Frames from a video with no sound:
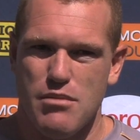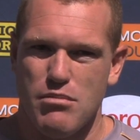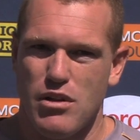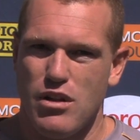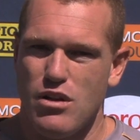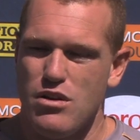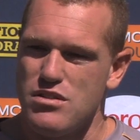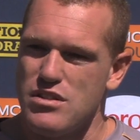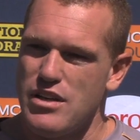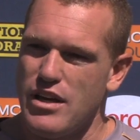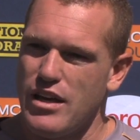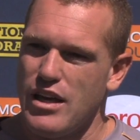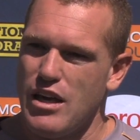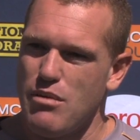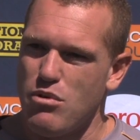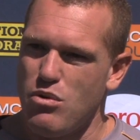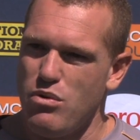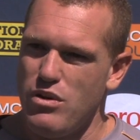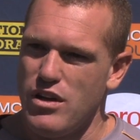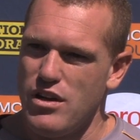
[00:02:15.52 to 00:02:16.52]
close that
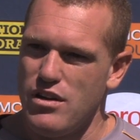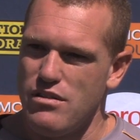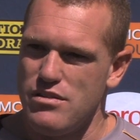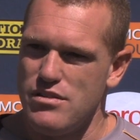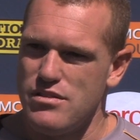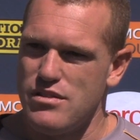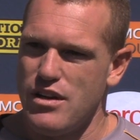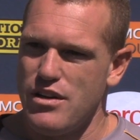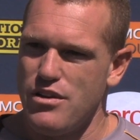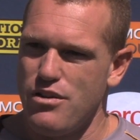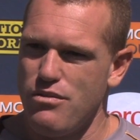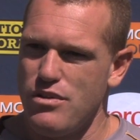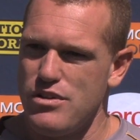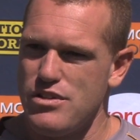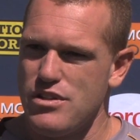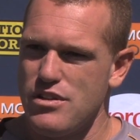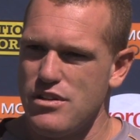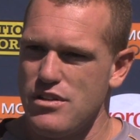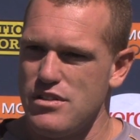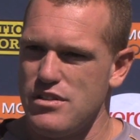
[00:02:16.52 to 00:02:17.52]
gap quicker. Is Daniel
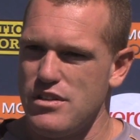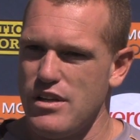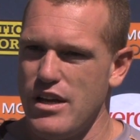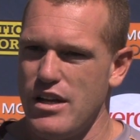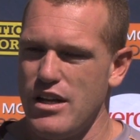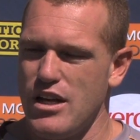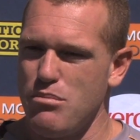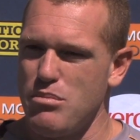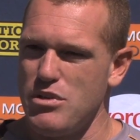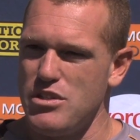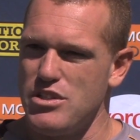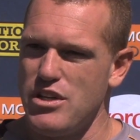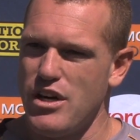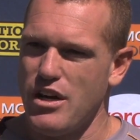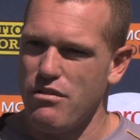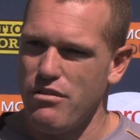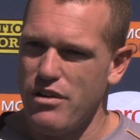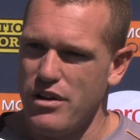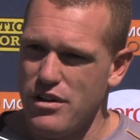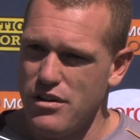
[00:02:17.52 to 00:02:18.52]
Rich going to stand up and
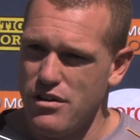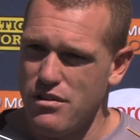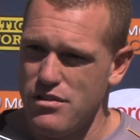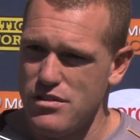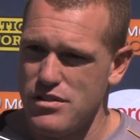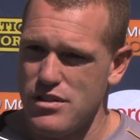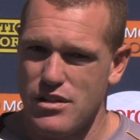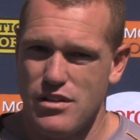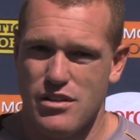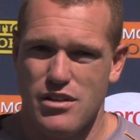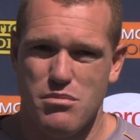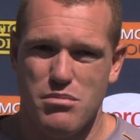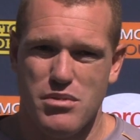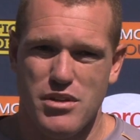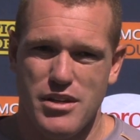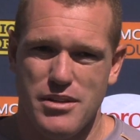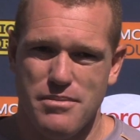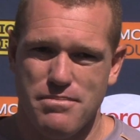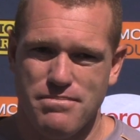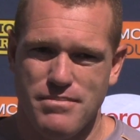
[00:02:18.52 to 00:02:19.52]
Jack Redden, or is it going to
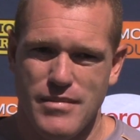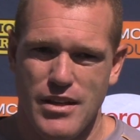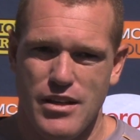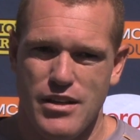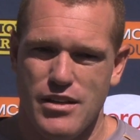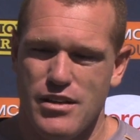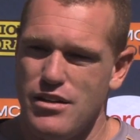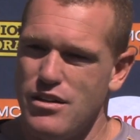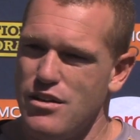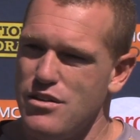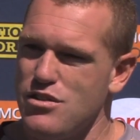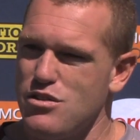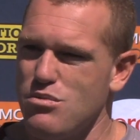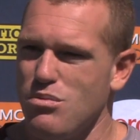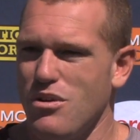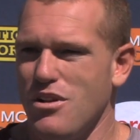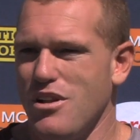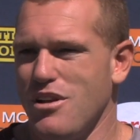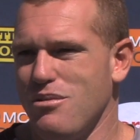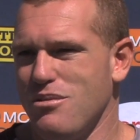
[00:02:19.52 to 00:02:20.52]
be, you know,
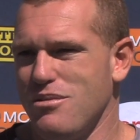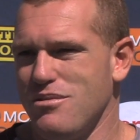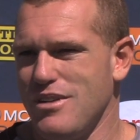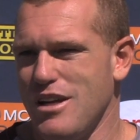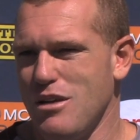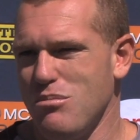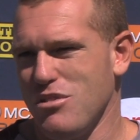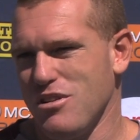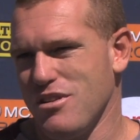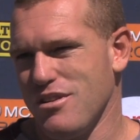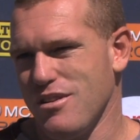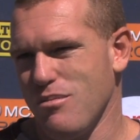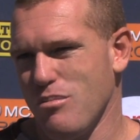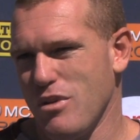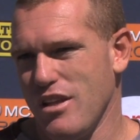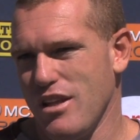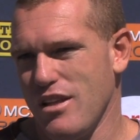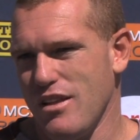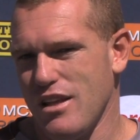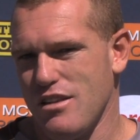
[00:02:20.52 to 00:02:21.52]
Swallow and Ablett? I
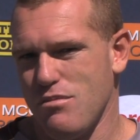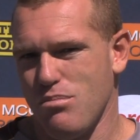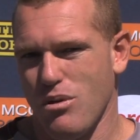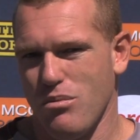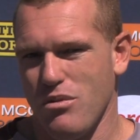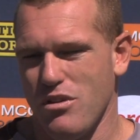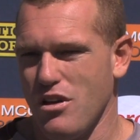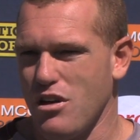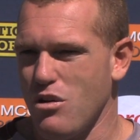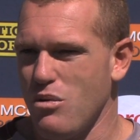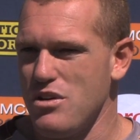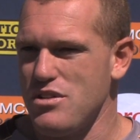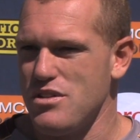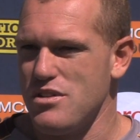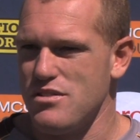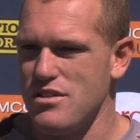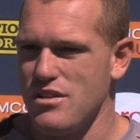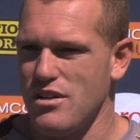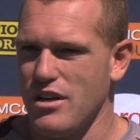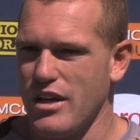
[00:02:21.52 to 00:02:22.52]
mean, that's probably the
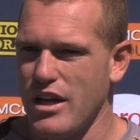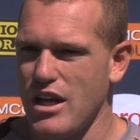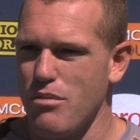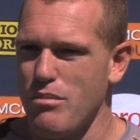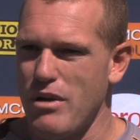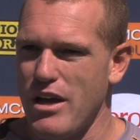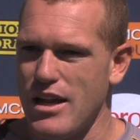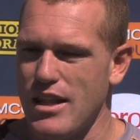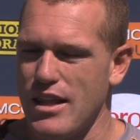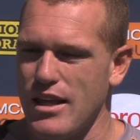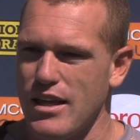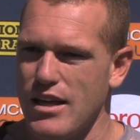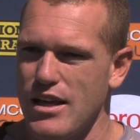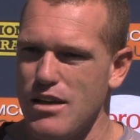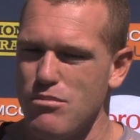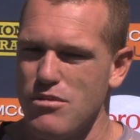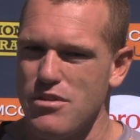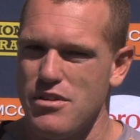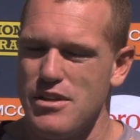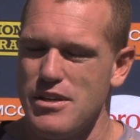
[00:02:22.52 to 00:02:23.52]
questions that are going to come out of the
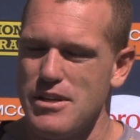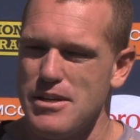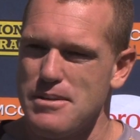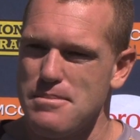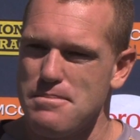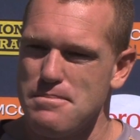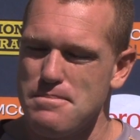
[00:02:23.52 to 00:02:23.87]
game, I think.